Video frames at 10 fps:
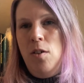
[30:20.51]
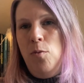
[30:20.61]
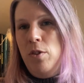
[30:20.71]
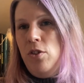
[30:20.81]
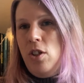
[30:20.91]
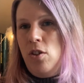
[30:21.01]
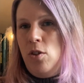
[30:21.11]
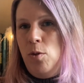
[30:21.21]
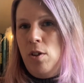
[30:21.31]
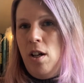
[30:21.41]
with just
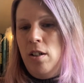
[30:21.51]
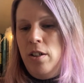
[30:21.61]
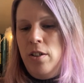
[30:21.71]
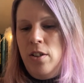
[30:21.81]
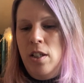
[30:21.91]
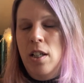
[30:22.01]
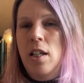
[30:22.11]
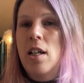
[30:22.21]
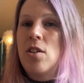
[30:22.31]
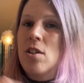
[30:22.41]
2 colors
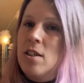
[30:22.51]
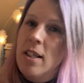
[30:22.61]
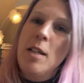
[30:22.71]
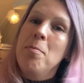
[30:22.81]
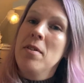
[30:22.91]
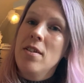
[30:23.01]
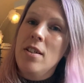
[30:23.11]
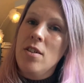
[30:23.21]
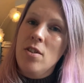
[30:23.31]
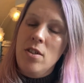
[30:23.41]
and just slip the
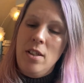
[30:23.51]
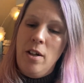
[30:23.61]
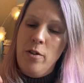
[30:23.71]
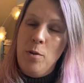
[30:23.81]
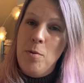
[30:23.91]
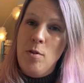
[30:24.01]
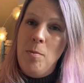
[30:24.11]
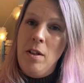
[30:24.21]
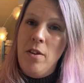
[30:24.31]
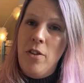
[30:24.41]
stitches that are supposed to
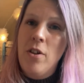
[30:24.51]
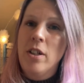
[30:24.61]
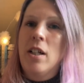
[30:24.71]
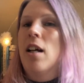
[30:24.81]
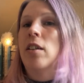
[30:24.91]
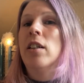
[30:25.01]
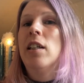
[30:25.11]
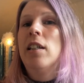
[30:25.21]
be in the 3rd color,